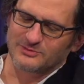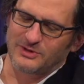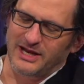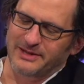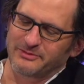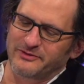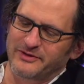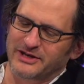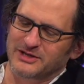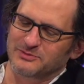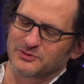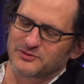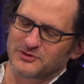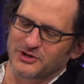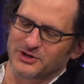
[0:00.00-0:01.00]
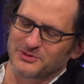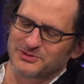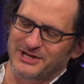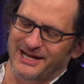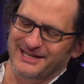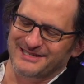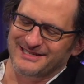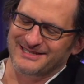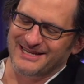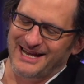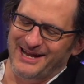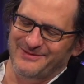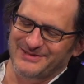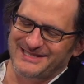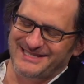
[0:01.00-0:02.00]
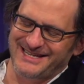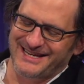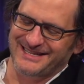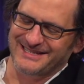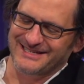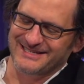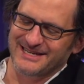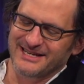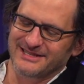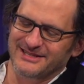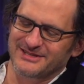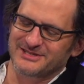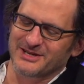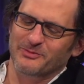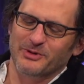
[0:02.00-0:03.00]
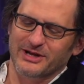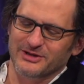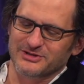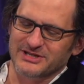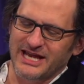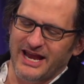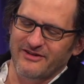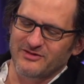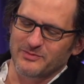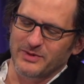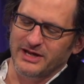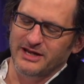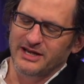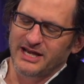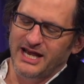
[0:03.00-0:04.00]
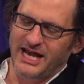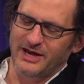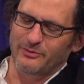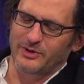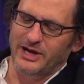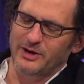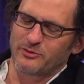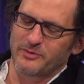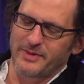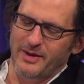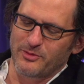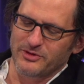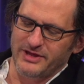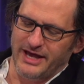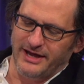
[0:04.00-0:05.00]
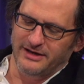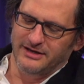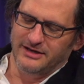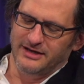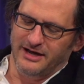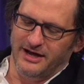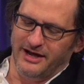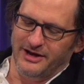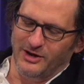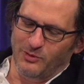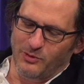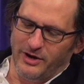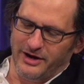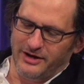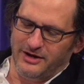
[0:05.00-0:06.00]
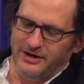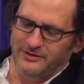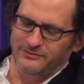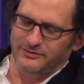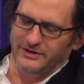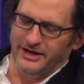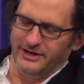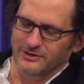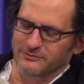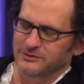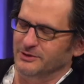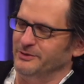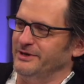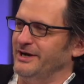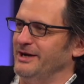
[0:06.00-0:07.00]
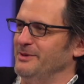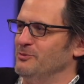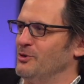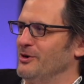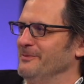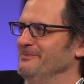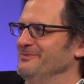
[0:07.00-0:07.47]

while I'm a victim of circumstances, I have a sickness that someone else gave to me, and when I remember that, I don't want to huff lighter fluid anymore.